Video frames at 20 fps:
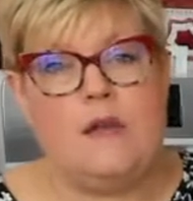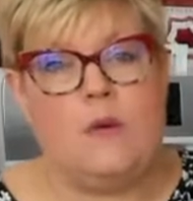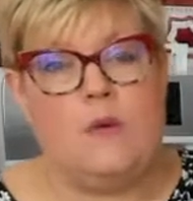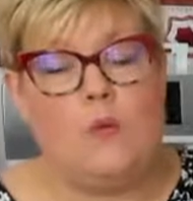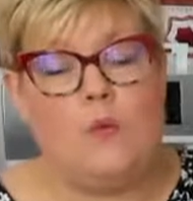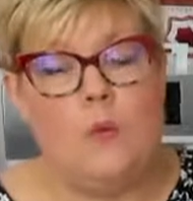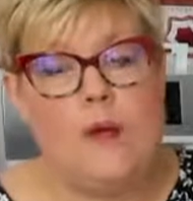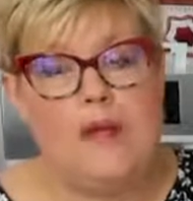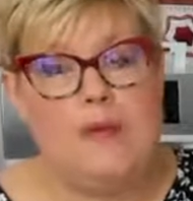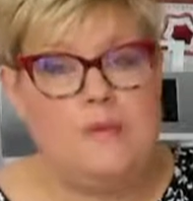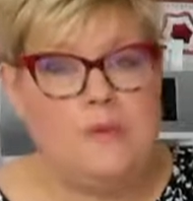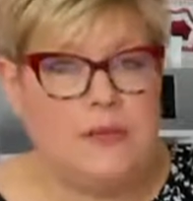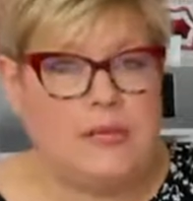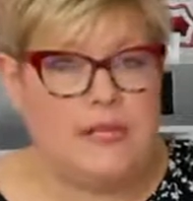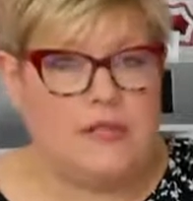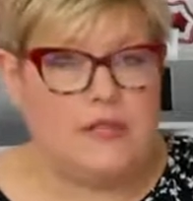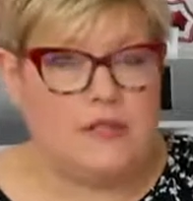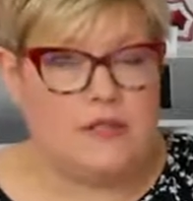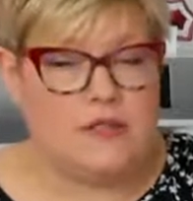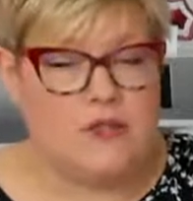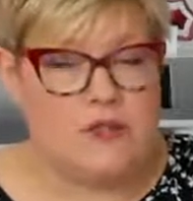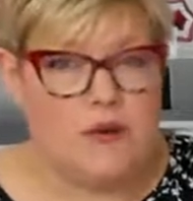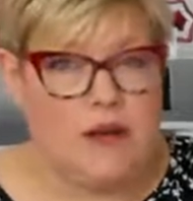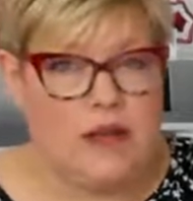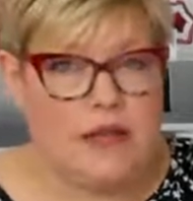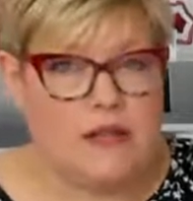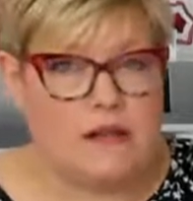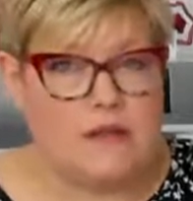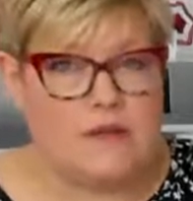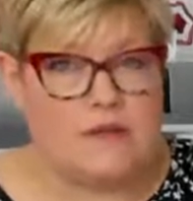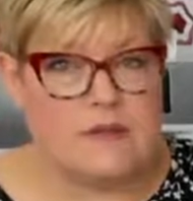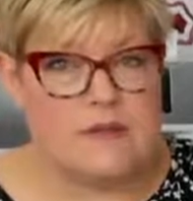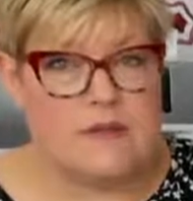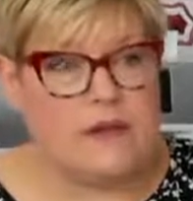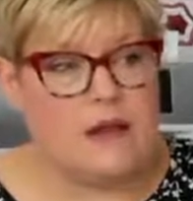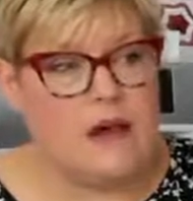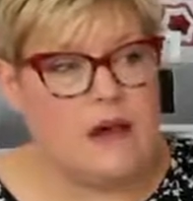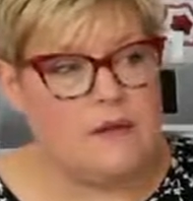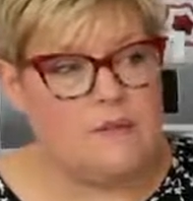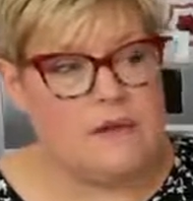When piecing
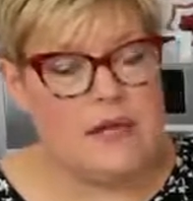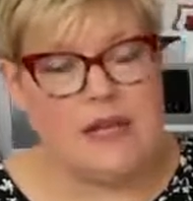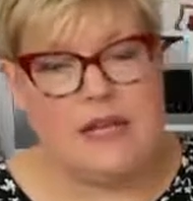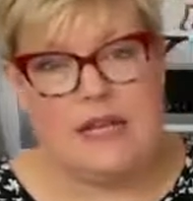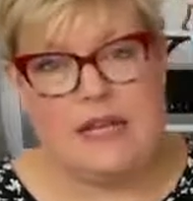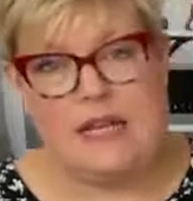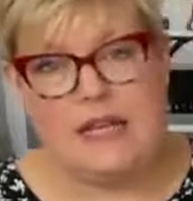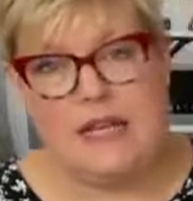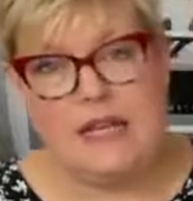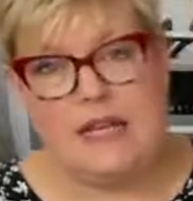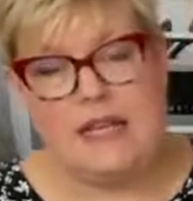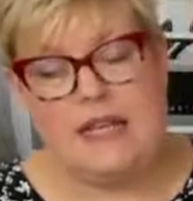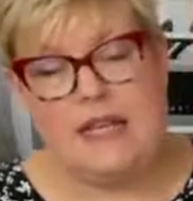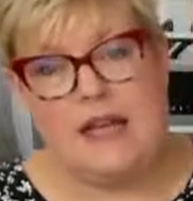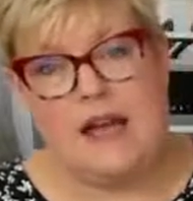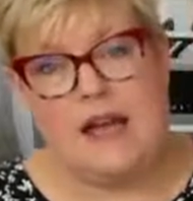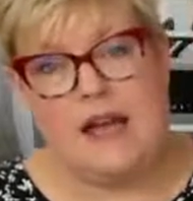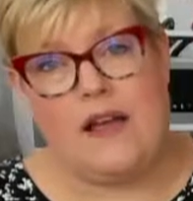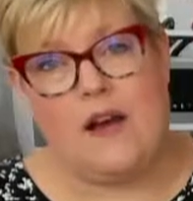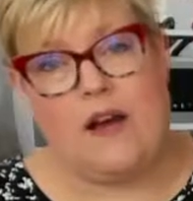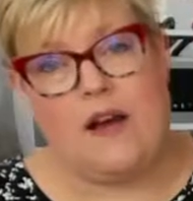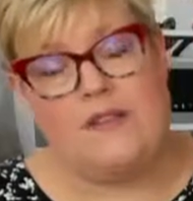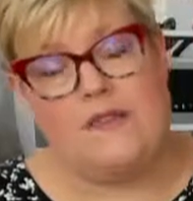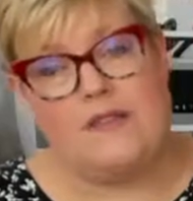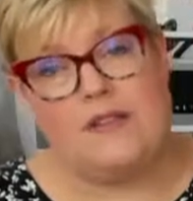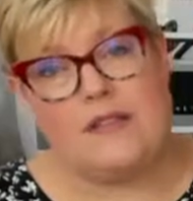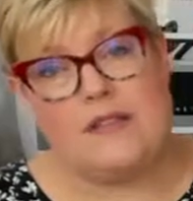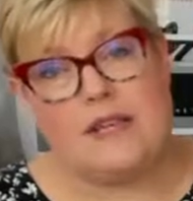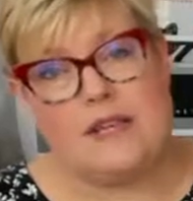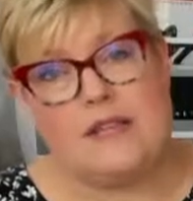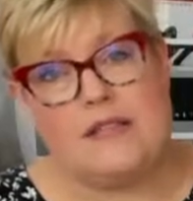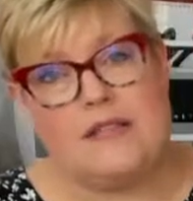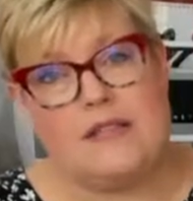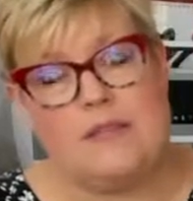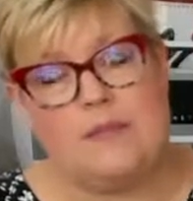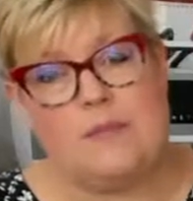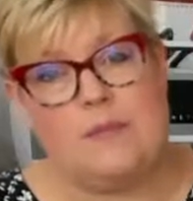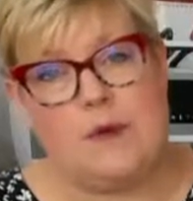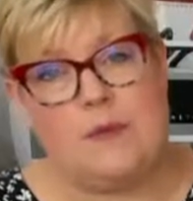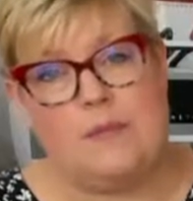triangles on my 880, I often like
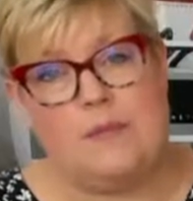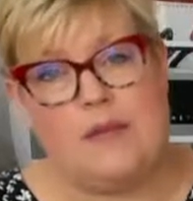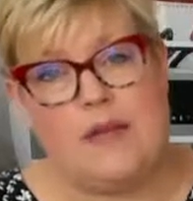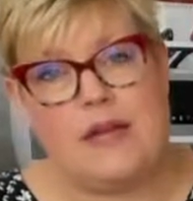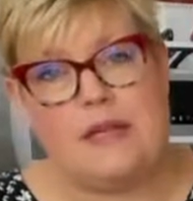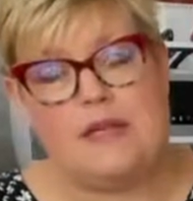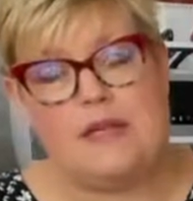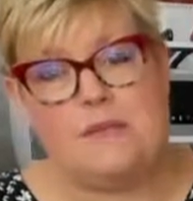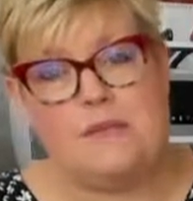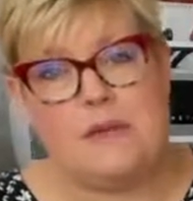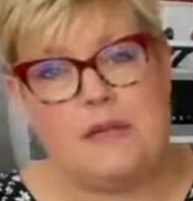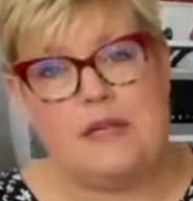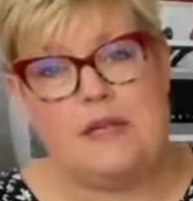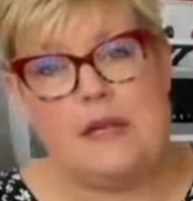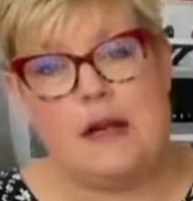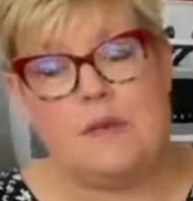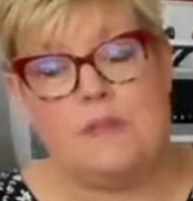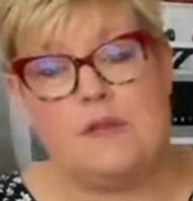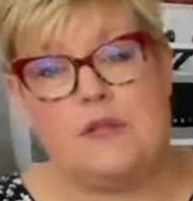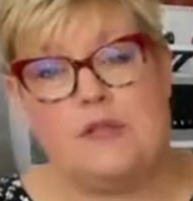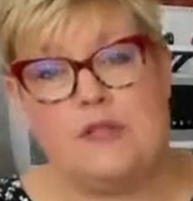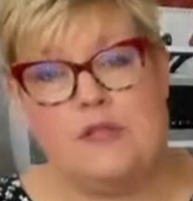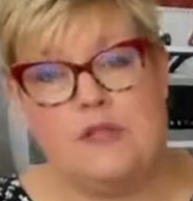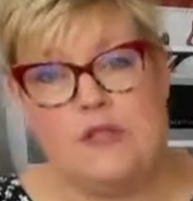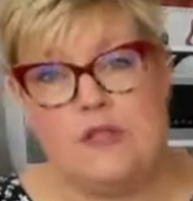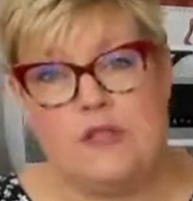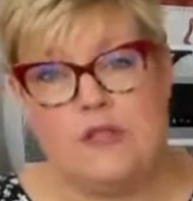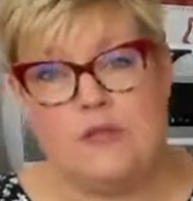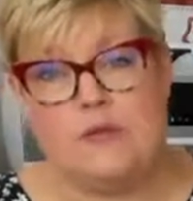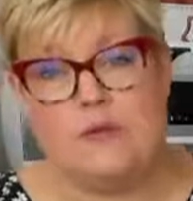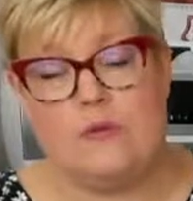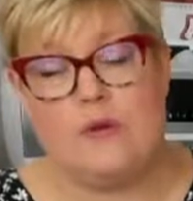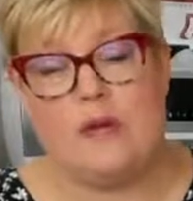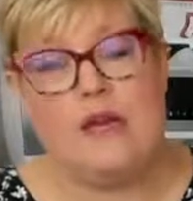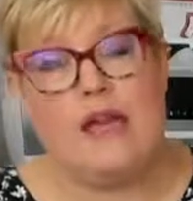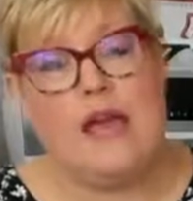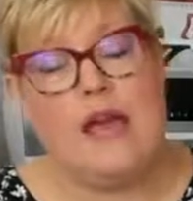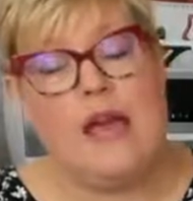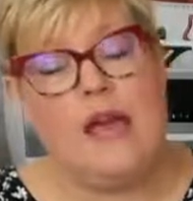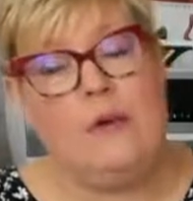to bump that speed up to 2.
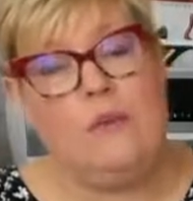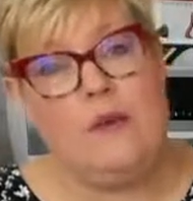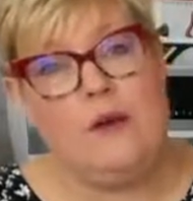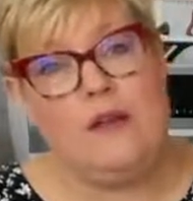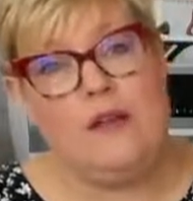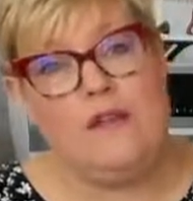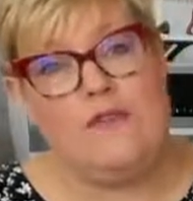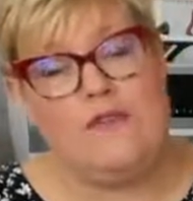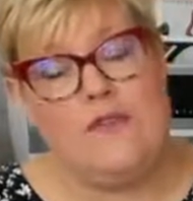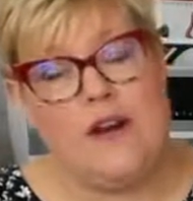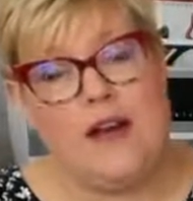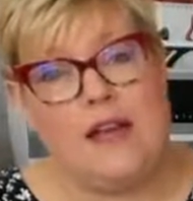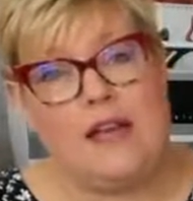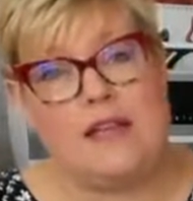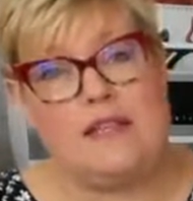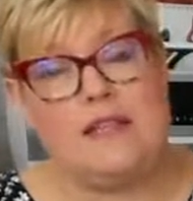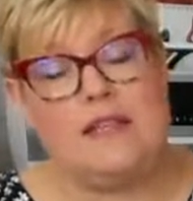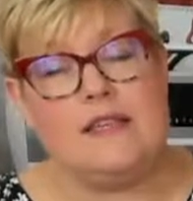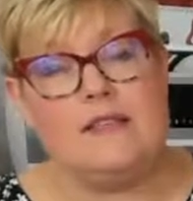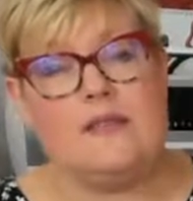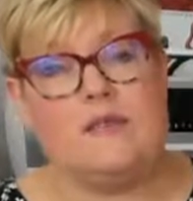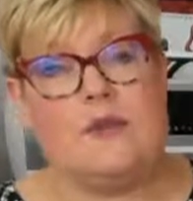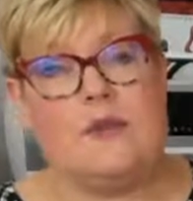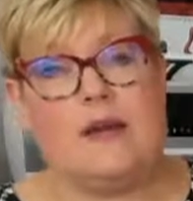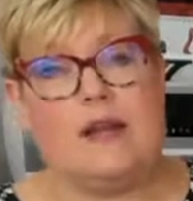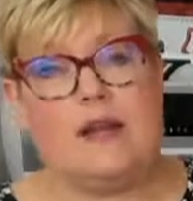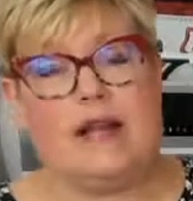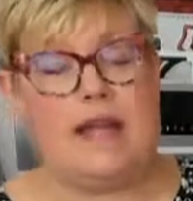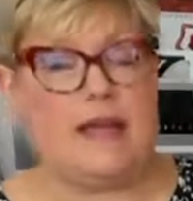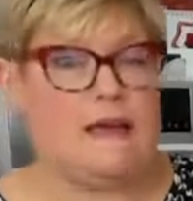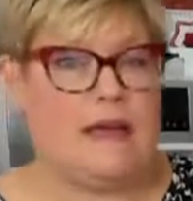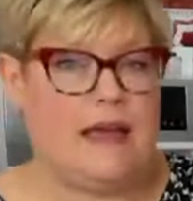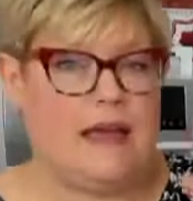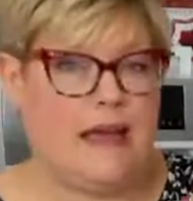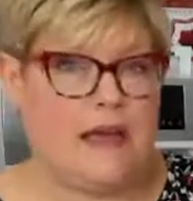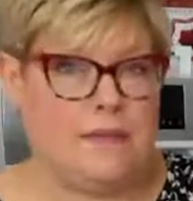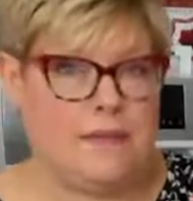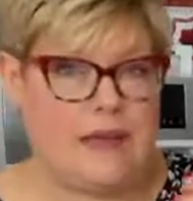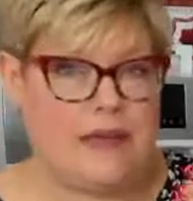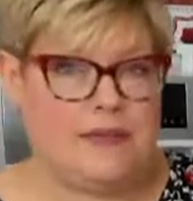And what I find is when I
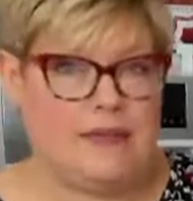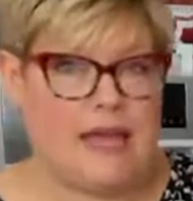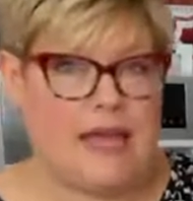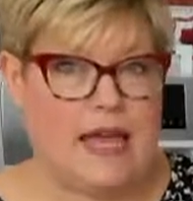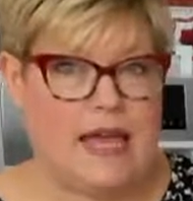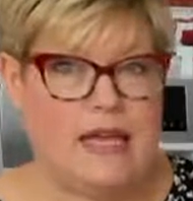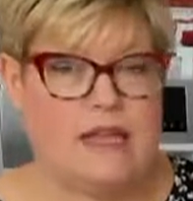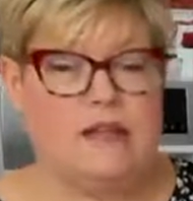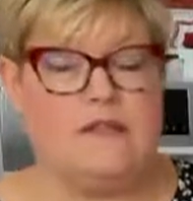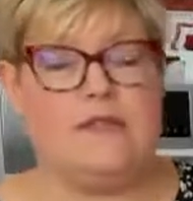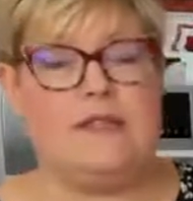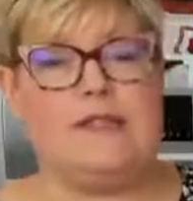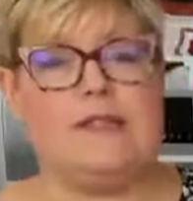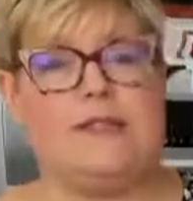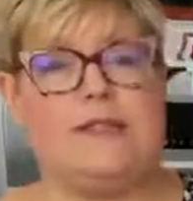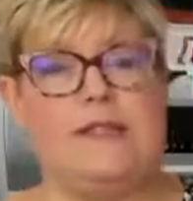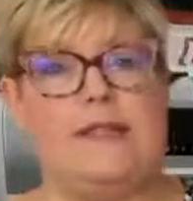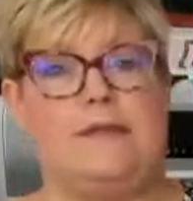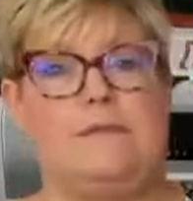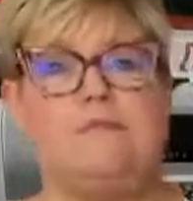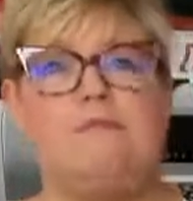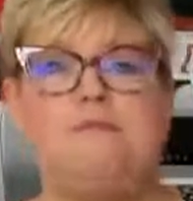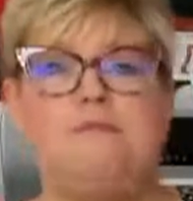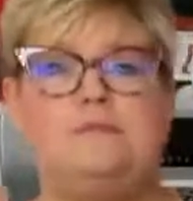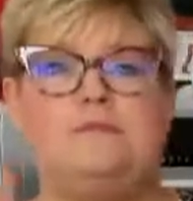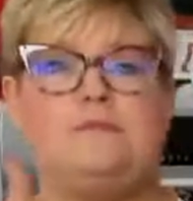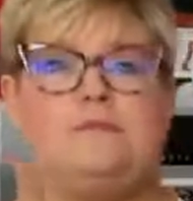am at the end of a seam,